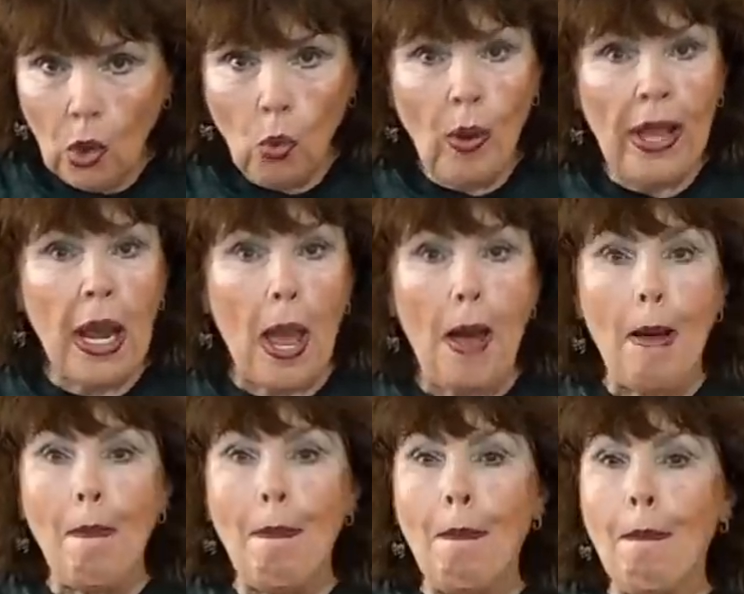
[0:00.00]
when
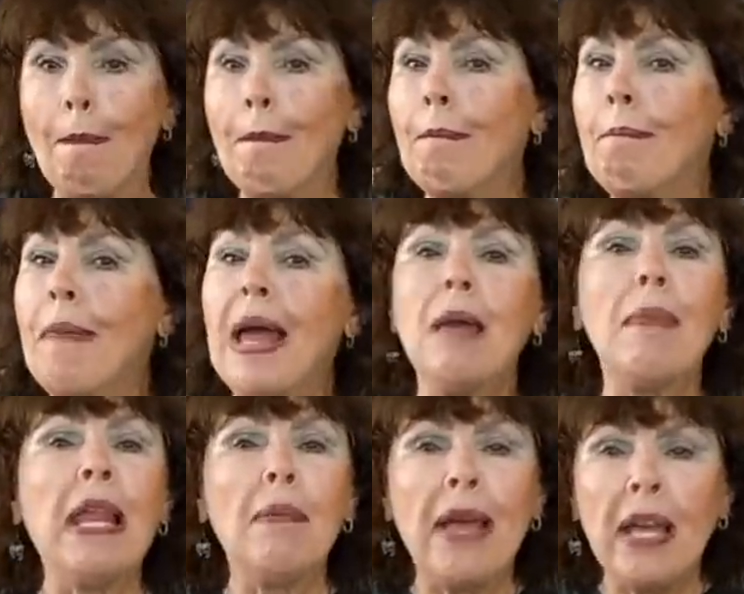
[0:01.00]

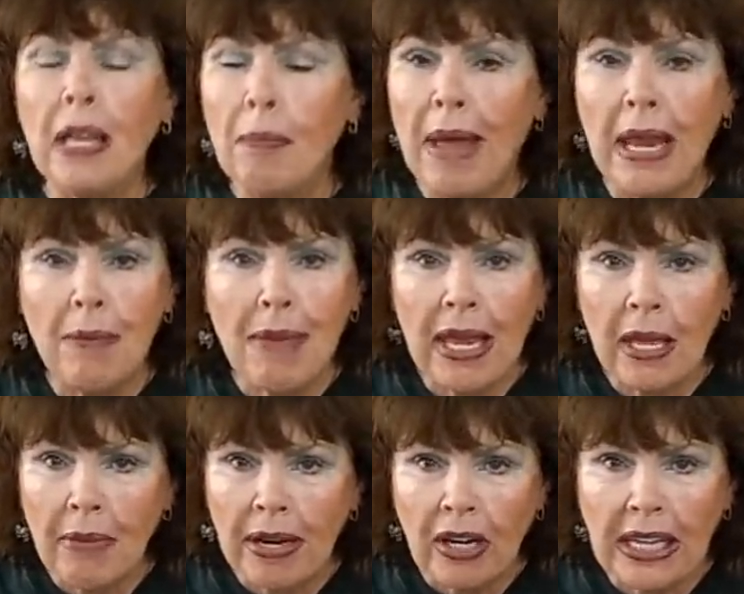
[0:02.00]
many
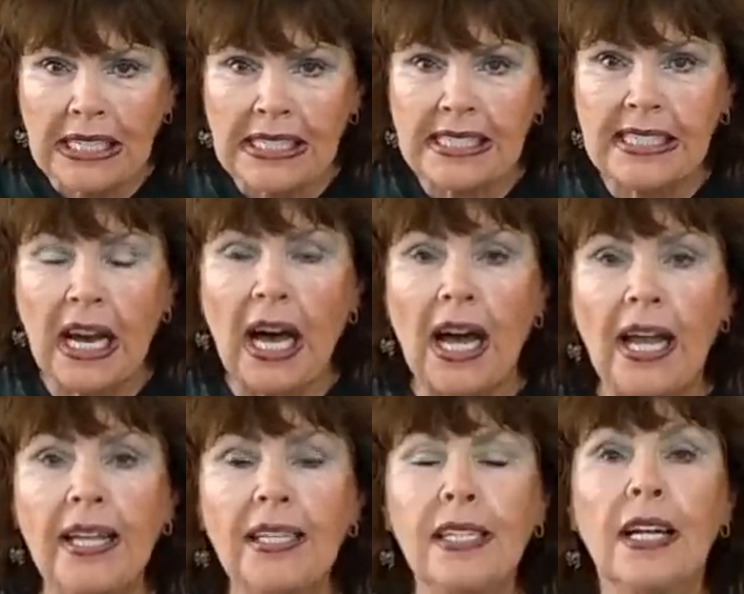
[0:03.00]
Americans
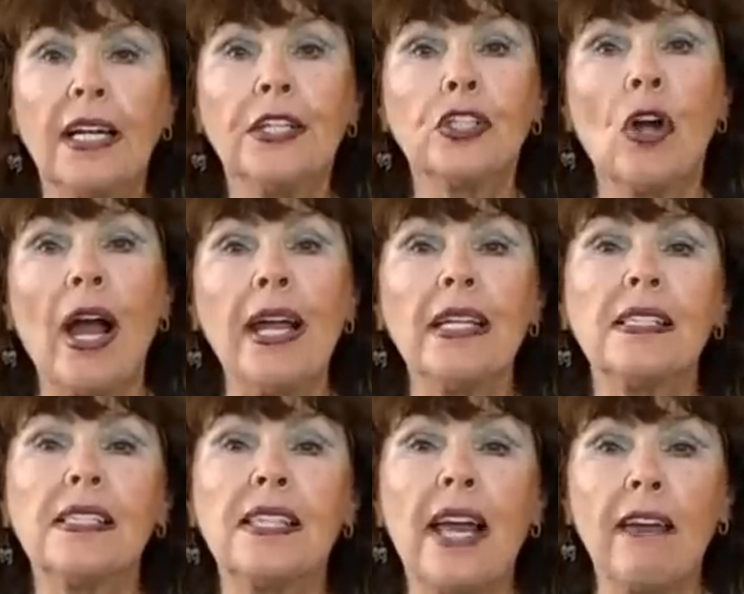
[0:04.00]
died trying to
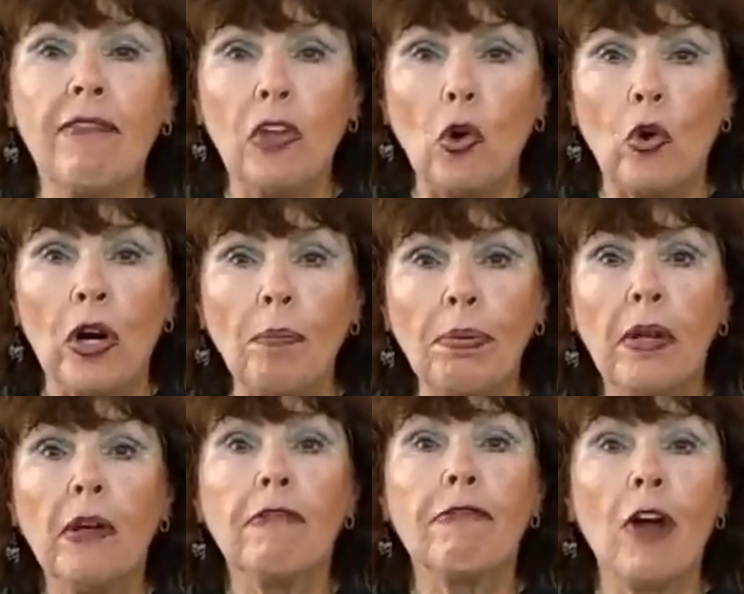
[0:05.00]
save Europe
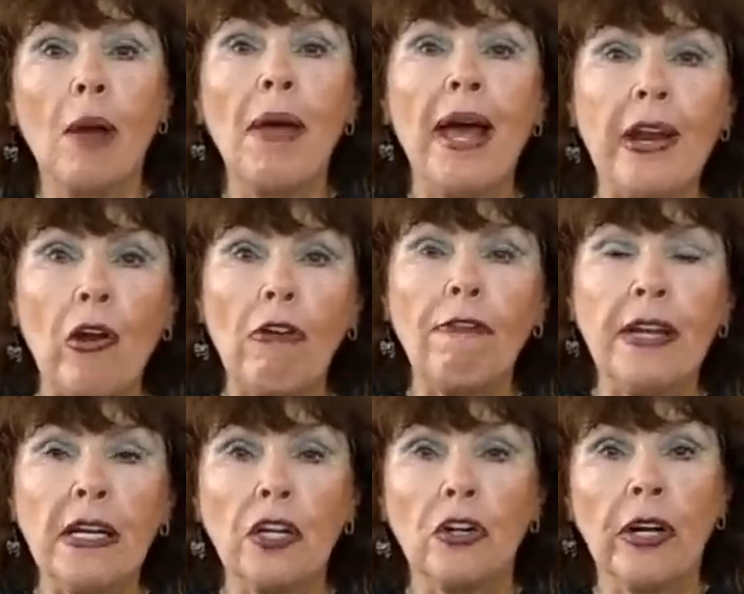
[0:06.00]
from Adolf
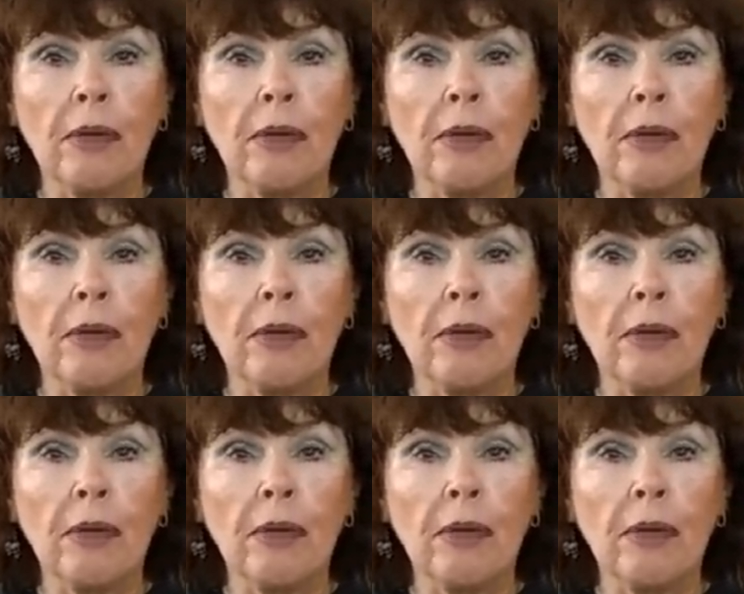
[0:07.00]
Hitler.